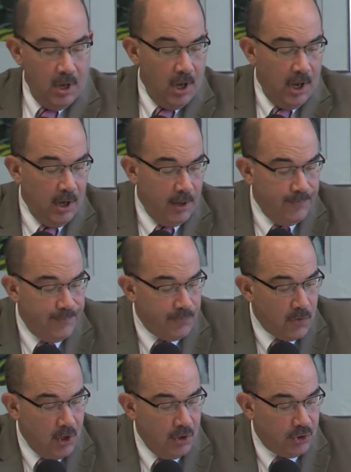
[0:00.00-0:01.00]
Um,
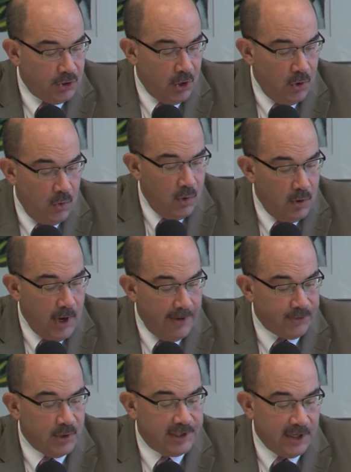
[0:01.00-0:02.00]
so
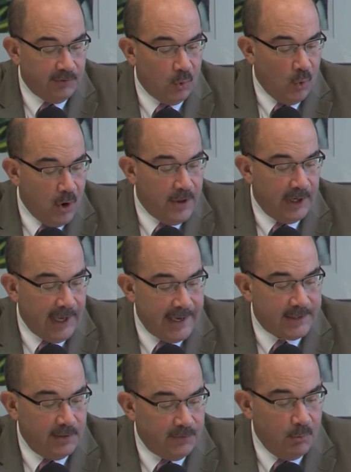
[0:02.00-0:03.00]
after a civil war that
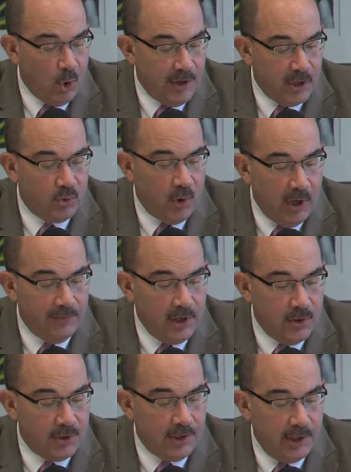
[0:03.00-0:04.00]
lasted for more than 12
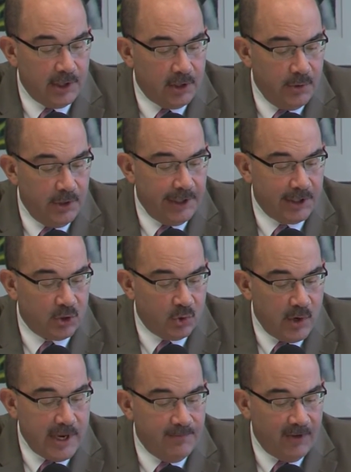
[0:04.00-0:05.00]
years that included
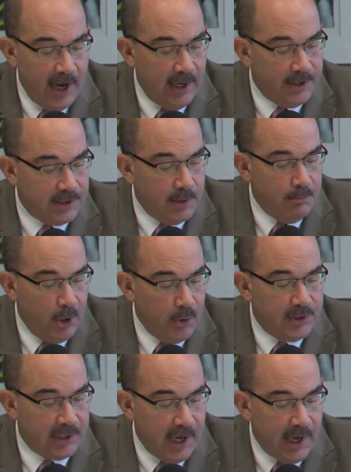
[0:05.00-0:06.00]
extreme violence on both
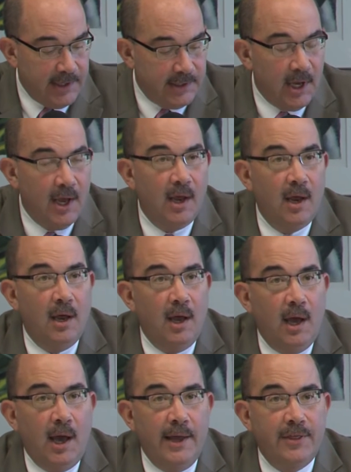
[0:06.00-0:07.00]
sides,
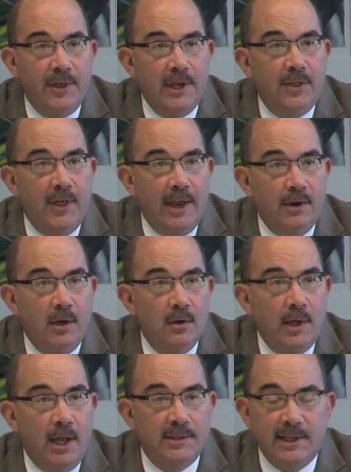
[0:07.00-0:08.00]
I think that
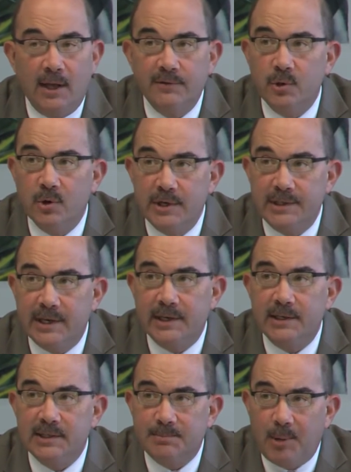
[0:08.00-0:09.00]
El Salvador is an
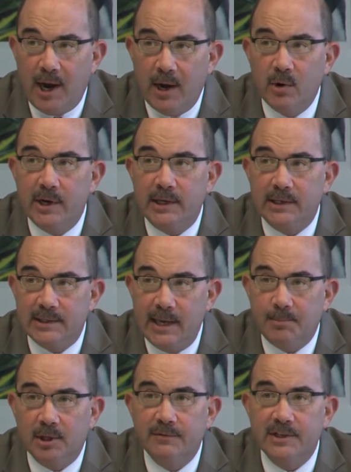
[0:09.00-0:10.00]
inspiring
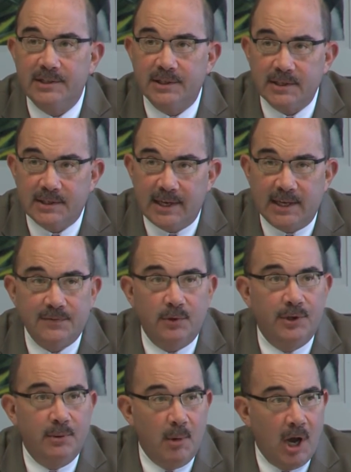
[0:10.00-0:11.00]
example of a successful
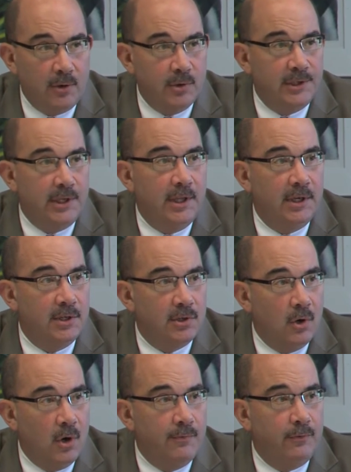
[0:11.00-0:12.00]
democracy that has
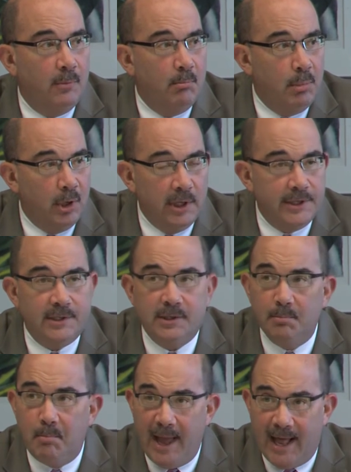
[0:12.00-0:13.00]
gone from bullets to
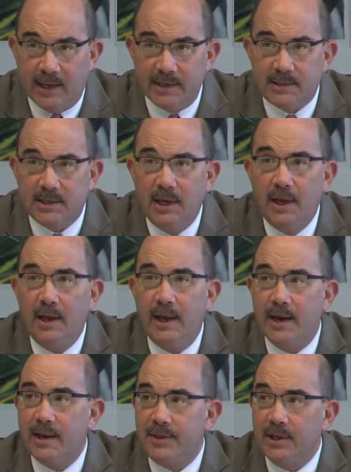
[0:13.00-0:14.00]
ballots.
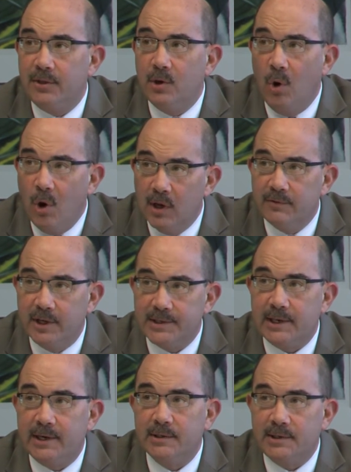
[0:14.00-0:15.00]
And I think that all of
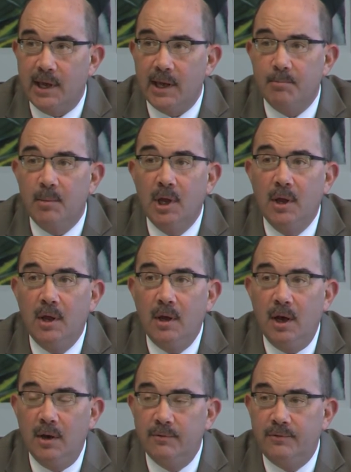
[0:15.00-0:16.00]
us at a time
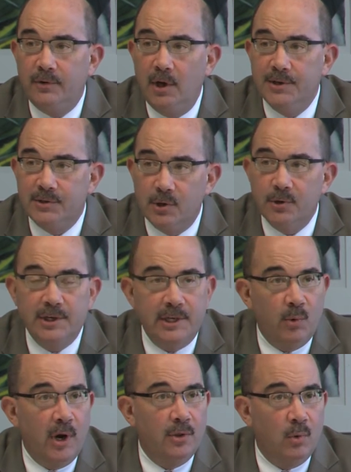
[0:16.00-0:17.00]
of uncertainty
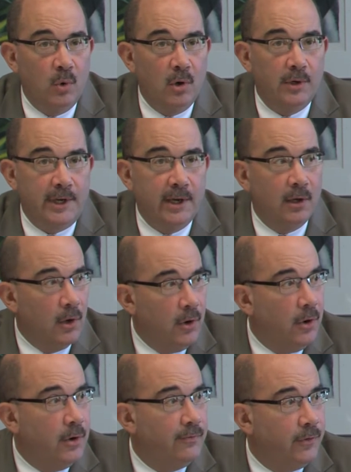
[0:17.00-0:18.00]
around the world can
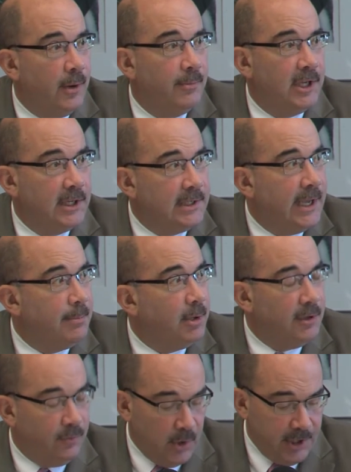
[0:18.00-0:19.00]
learn from the
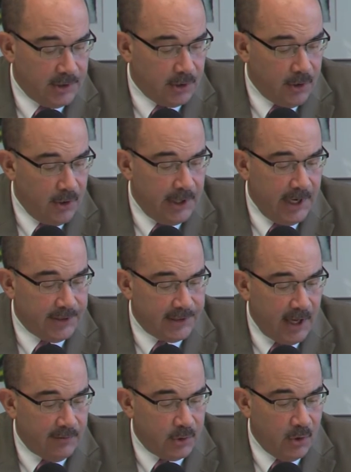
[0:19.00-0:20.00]
example of what has occurred in El
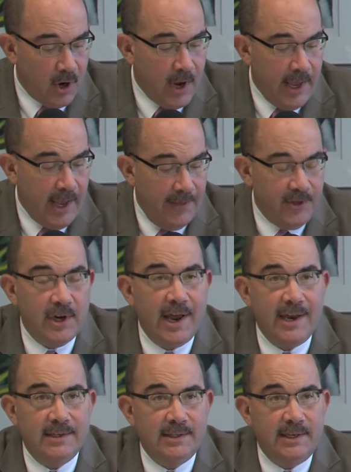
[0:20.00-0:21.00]
Salvador. And the
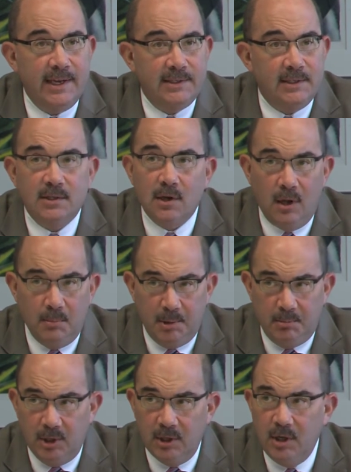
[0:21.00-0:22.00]
United States is
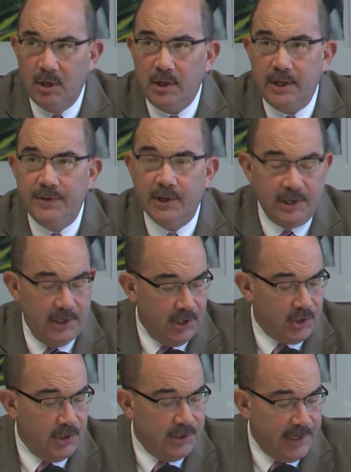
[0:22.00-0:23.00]
culpable in the
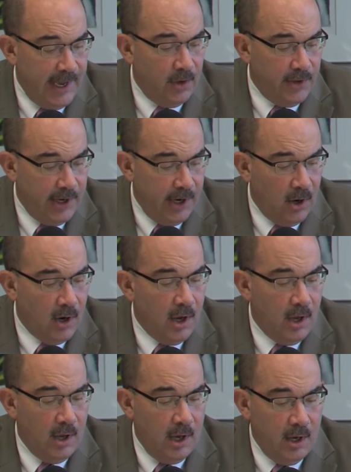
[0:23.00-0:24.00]
conditions down there,
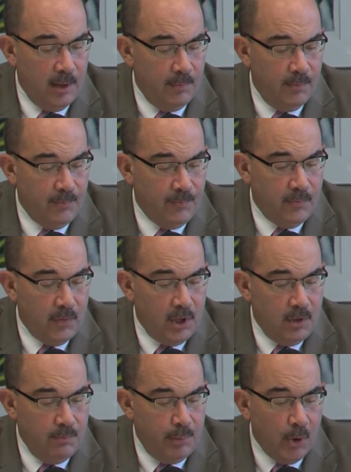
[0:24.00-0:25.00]
um,
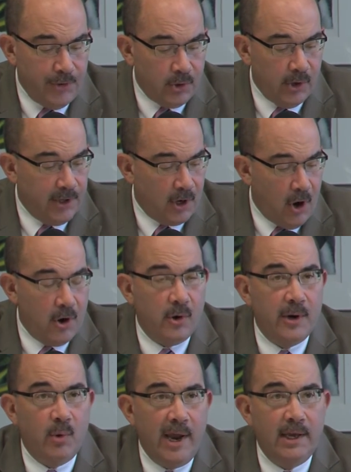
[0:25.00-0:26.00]
both during the Carter
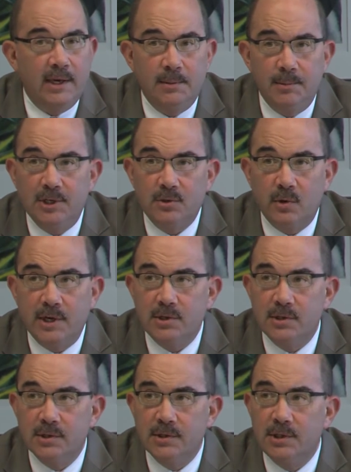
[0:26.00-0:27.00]
and Reagan
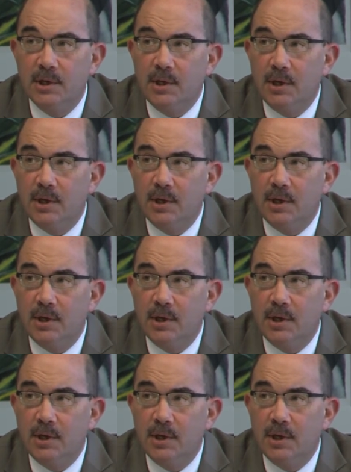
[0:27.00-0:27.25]
administrations.